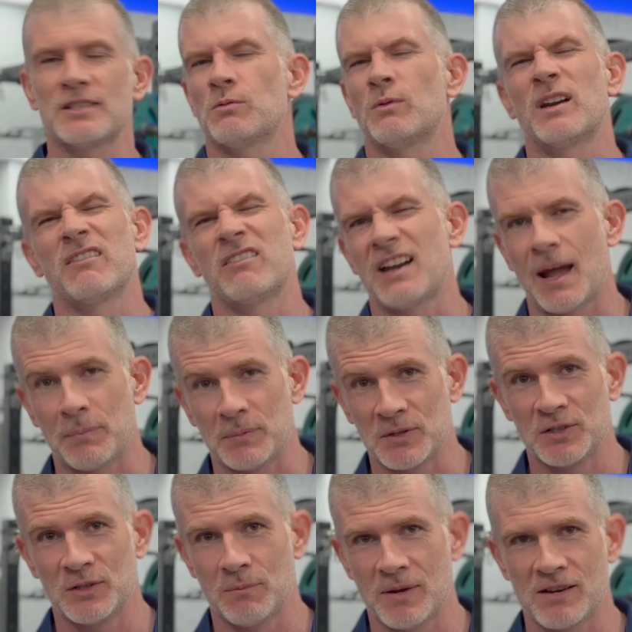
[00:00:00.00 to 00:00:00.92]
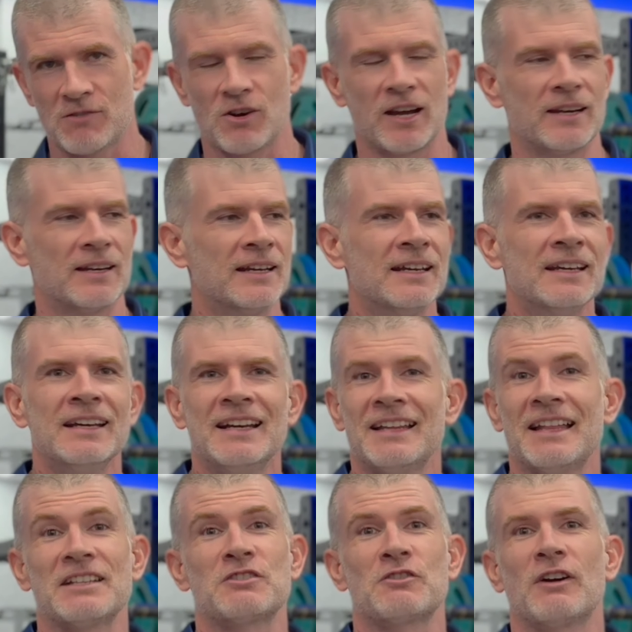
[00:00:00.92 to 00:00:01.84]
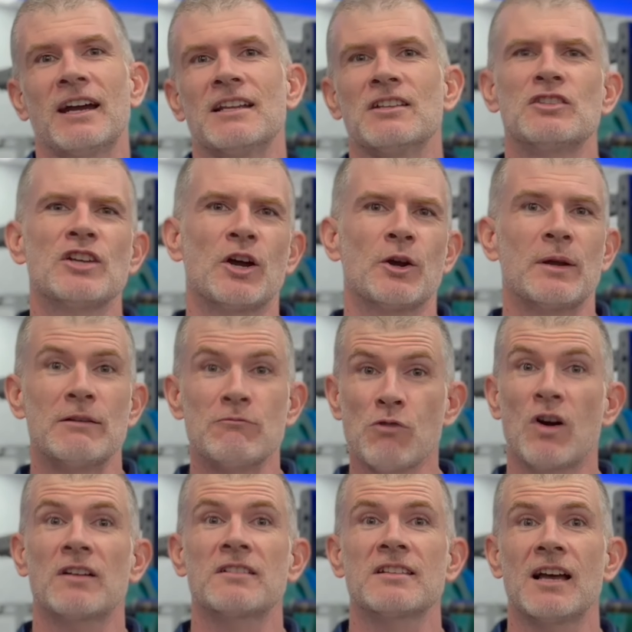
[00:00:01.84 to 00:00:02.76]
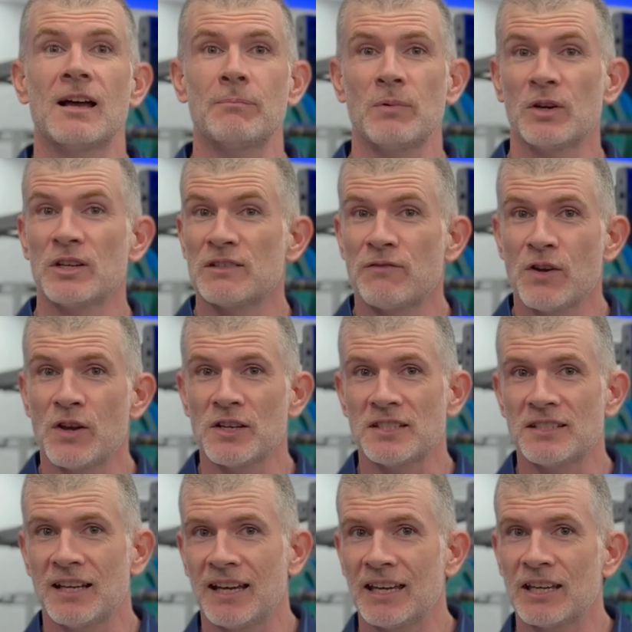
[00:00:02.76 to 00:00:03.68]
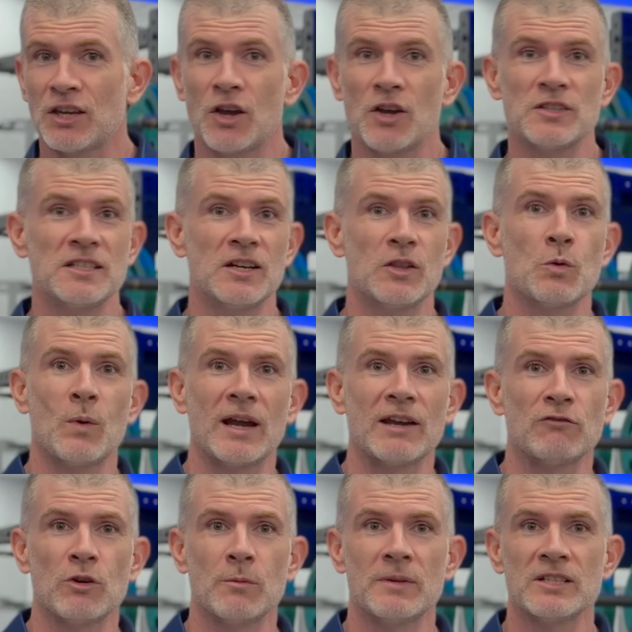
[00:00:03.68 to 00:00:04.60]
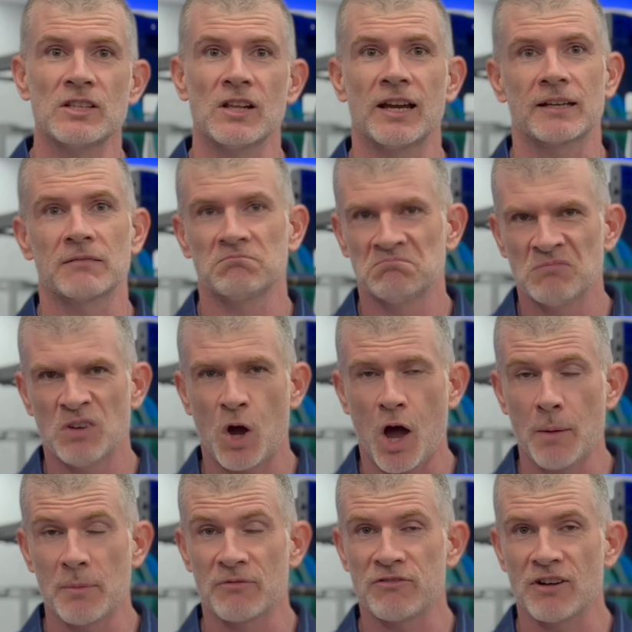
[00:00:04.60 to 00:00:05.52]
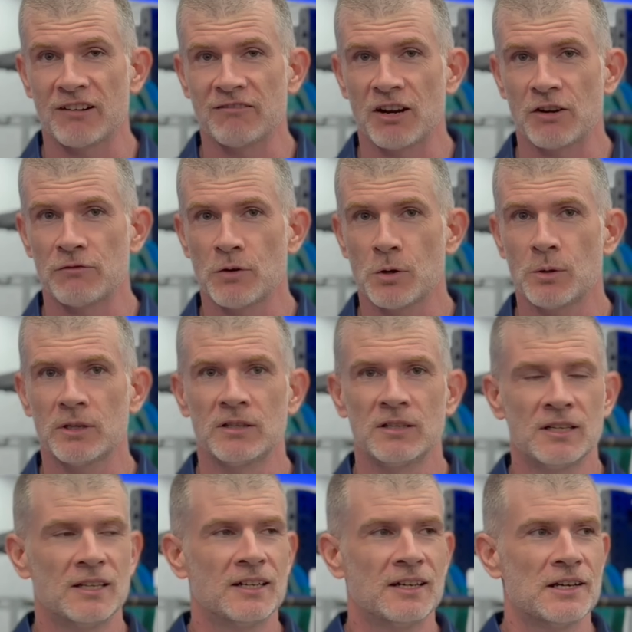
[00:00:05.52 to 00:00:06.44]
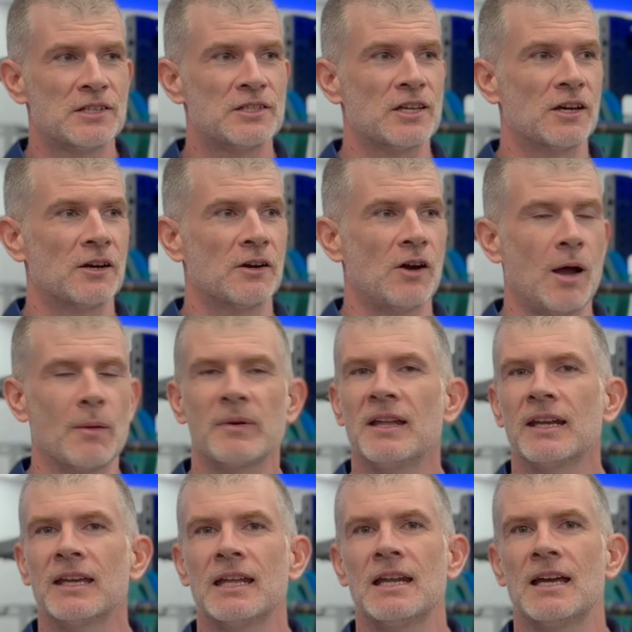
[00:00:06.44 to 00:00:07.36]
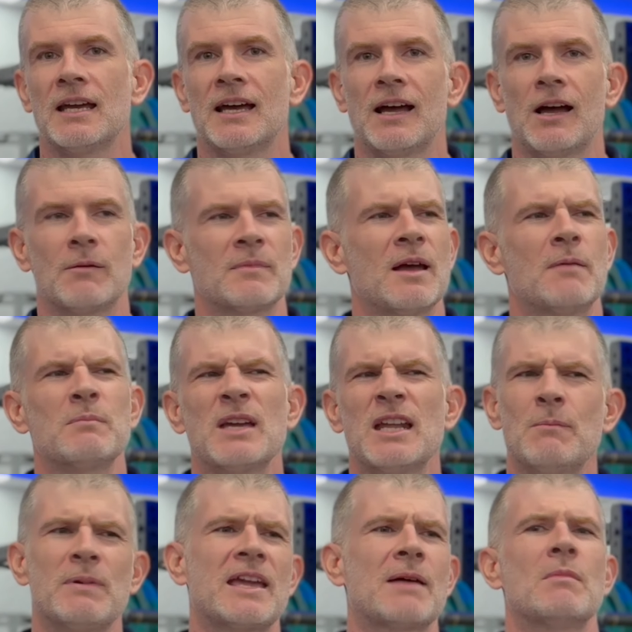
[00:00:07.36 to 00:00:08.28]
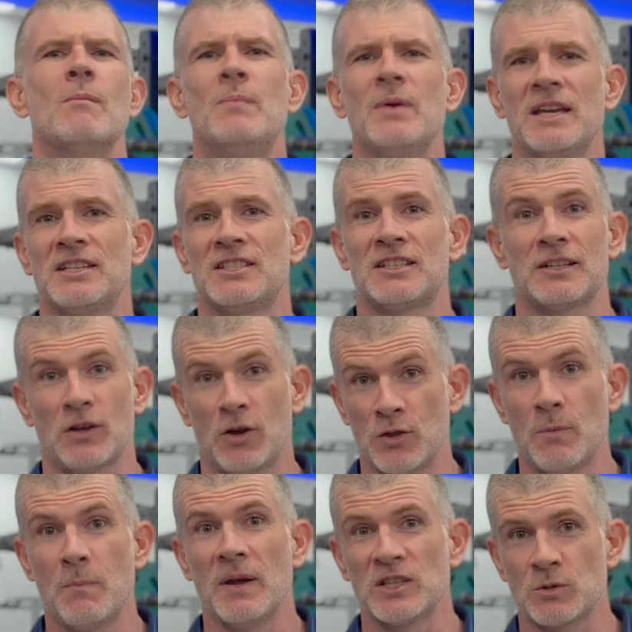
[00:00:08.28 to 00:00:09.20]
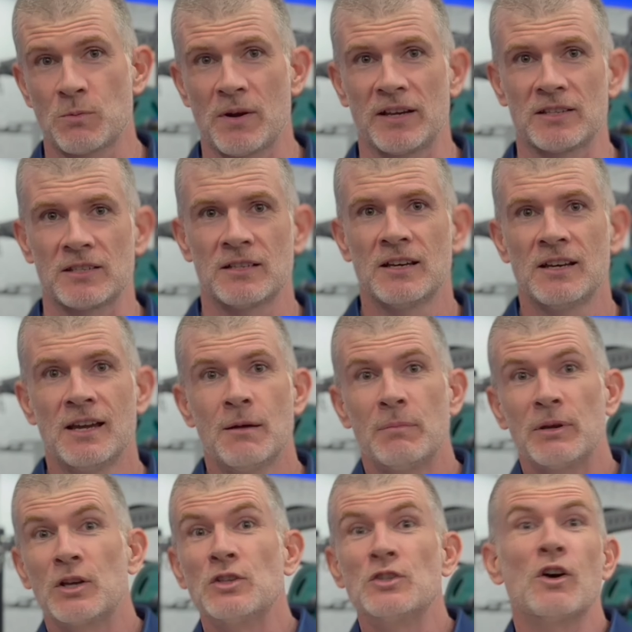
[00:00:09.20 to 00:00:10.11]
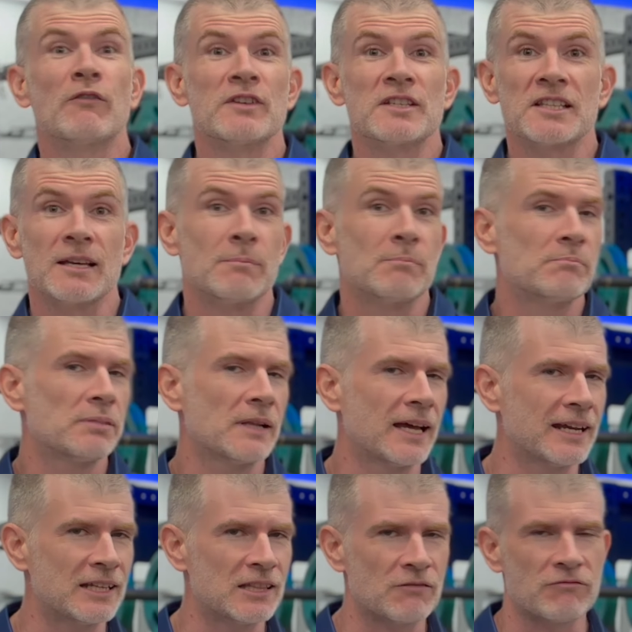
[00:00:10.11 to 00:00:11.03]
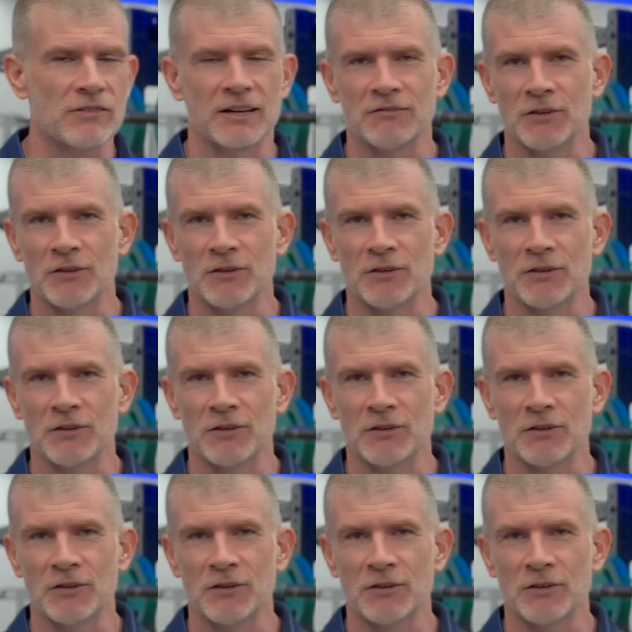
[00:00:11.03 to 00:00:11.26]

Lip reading: whatever it happens to be, right? That's great. So he rocks up on his first day, goes into the weight room and he's like, I'm a front row forward, so I'm going to become a beast on the bench press, because obviously playing in the front